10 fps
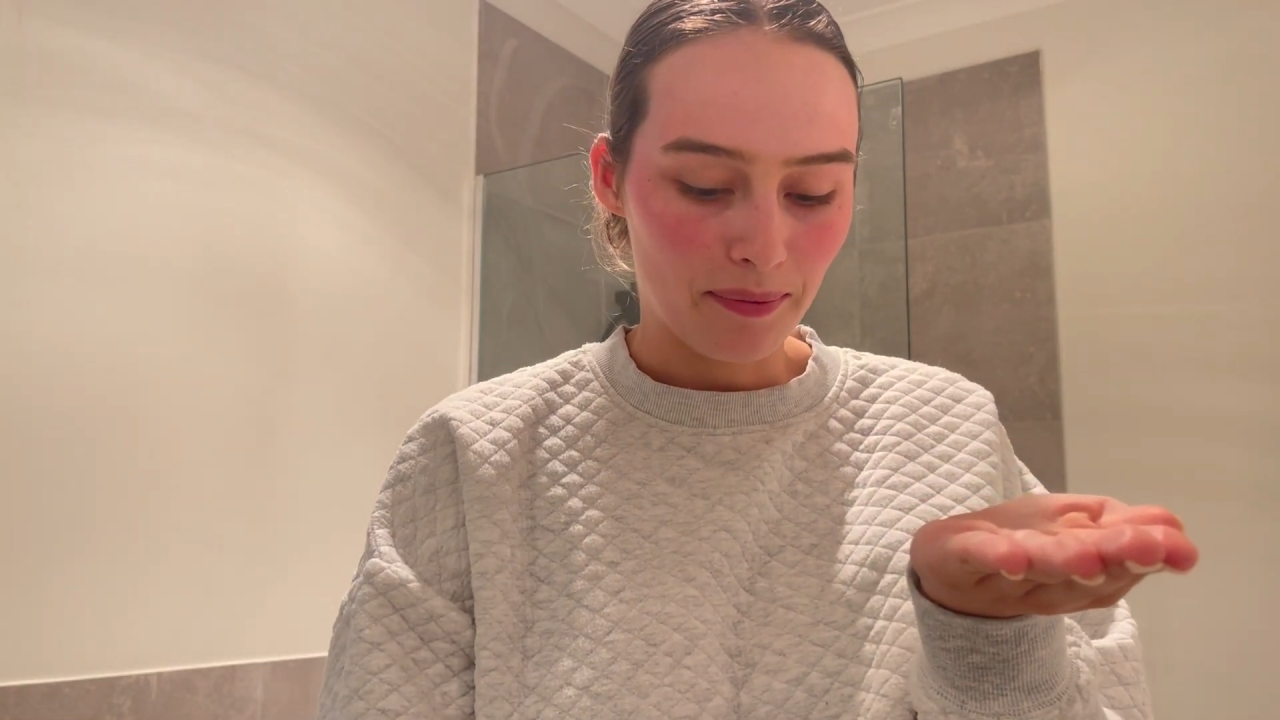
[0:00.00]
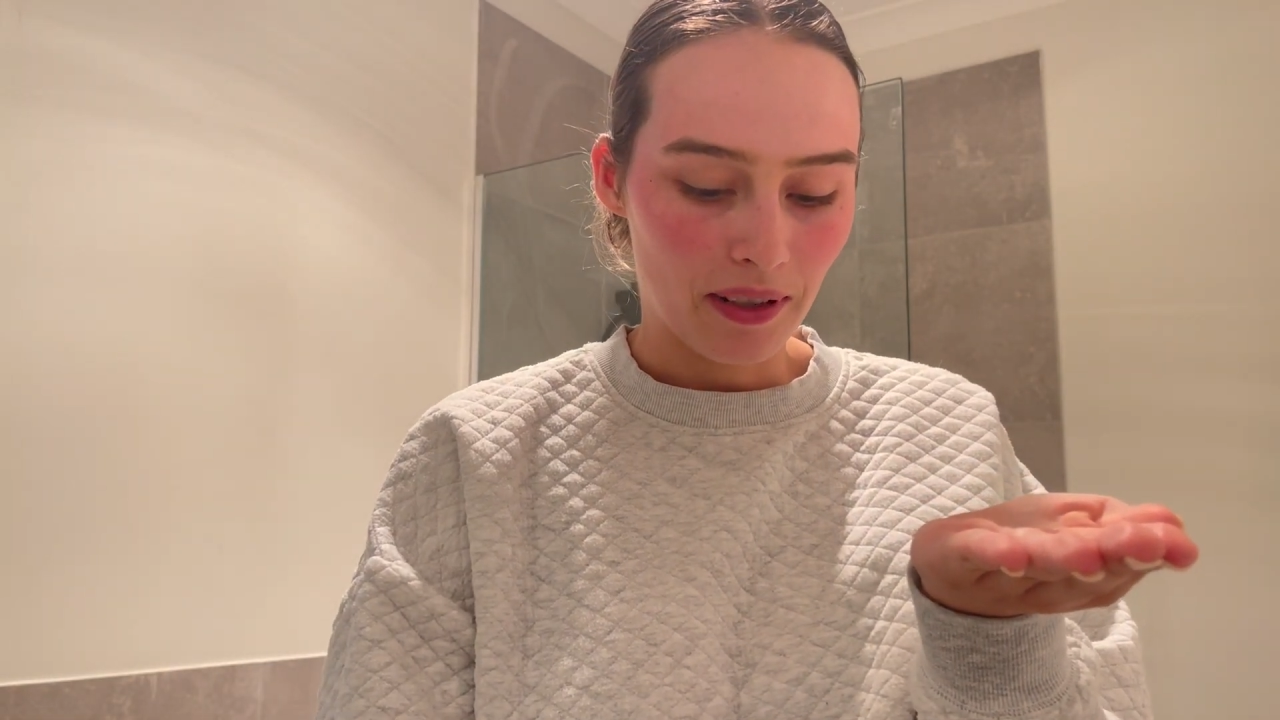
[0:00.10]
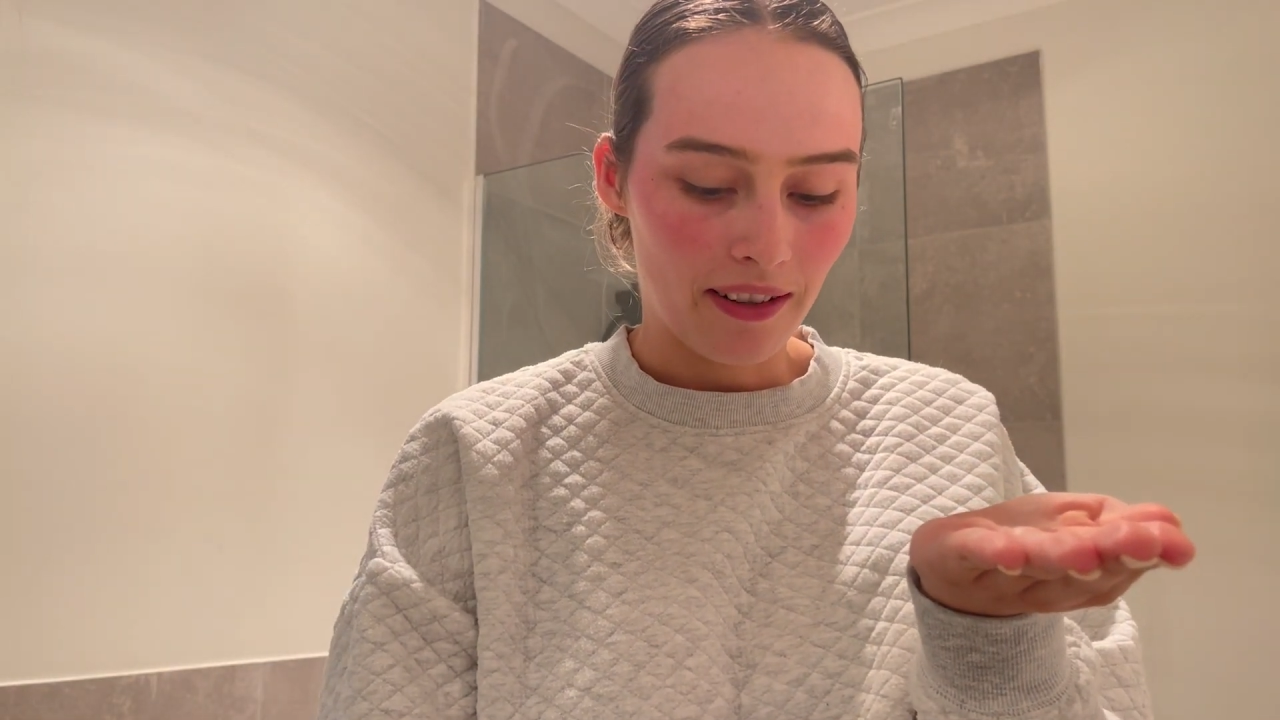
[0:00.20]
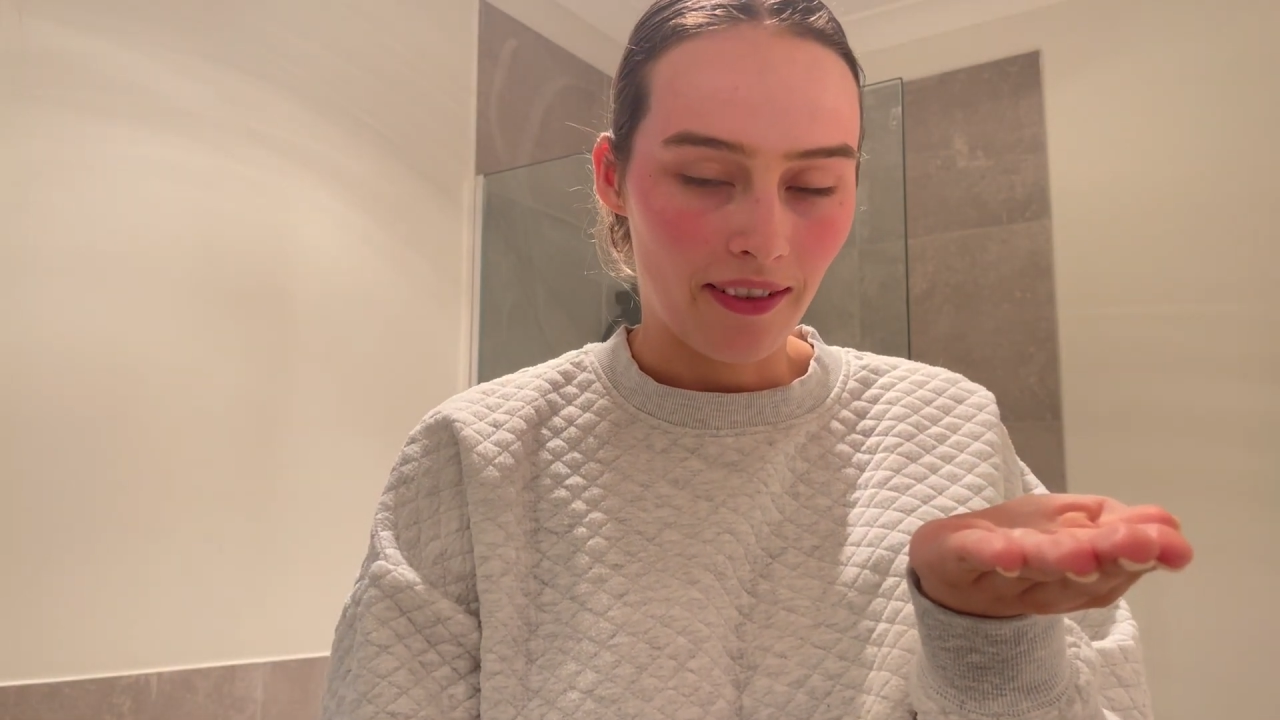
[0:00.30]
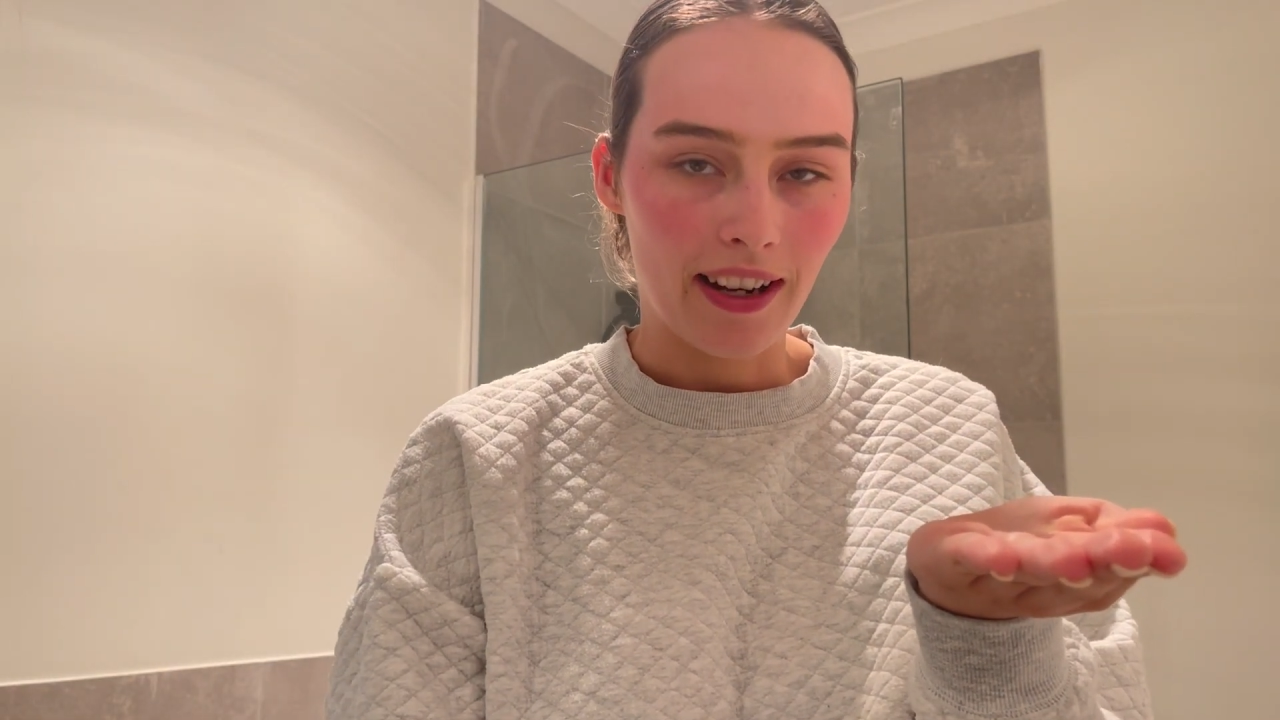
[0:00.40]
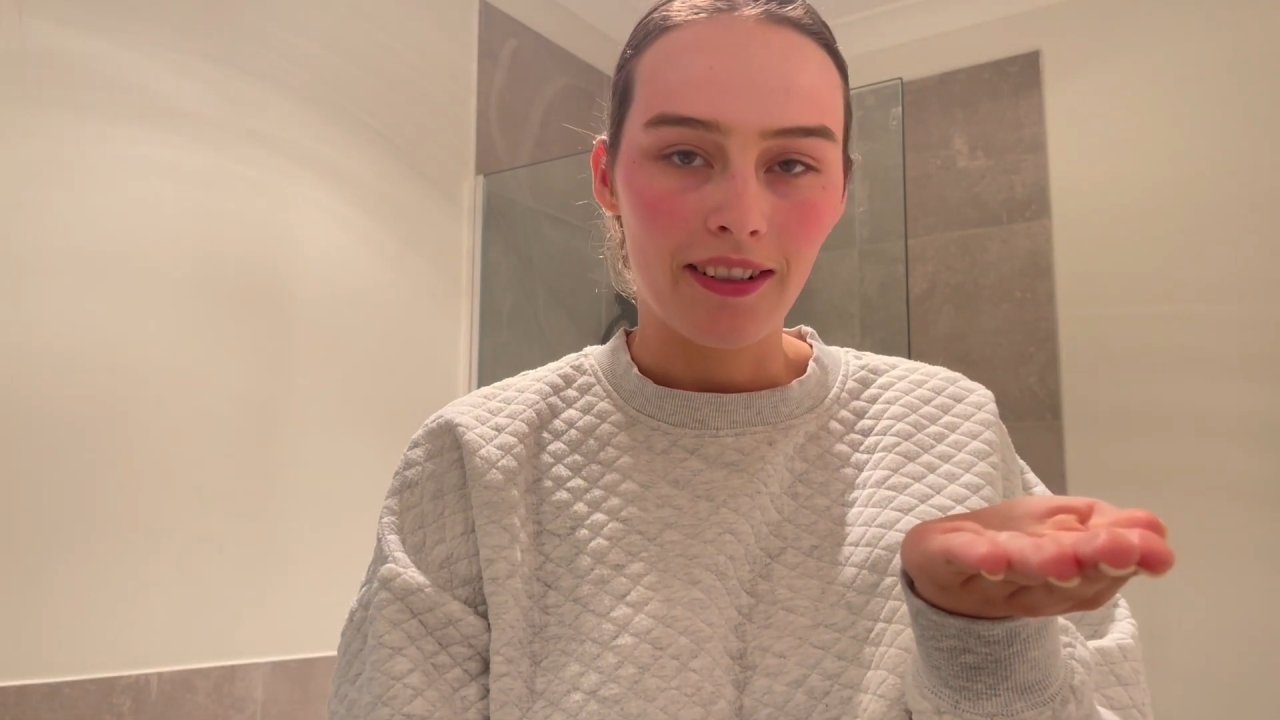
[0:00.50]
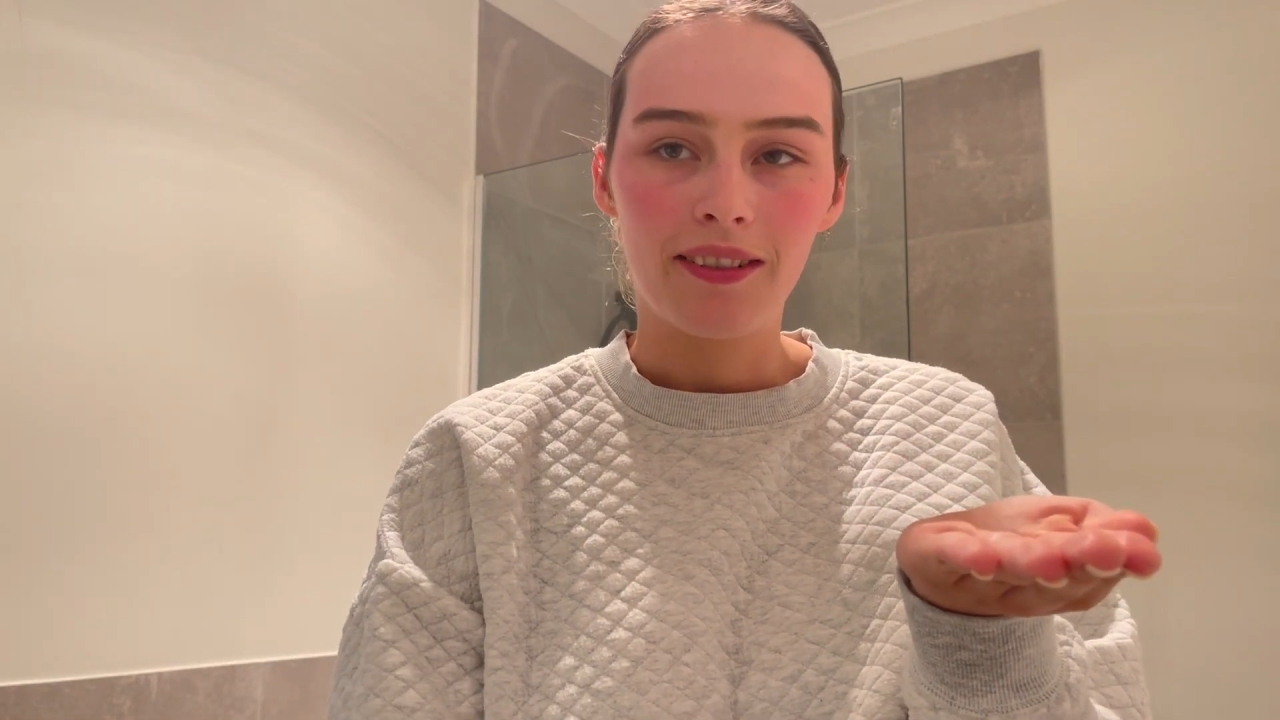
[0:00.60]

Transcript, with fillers: but I find it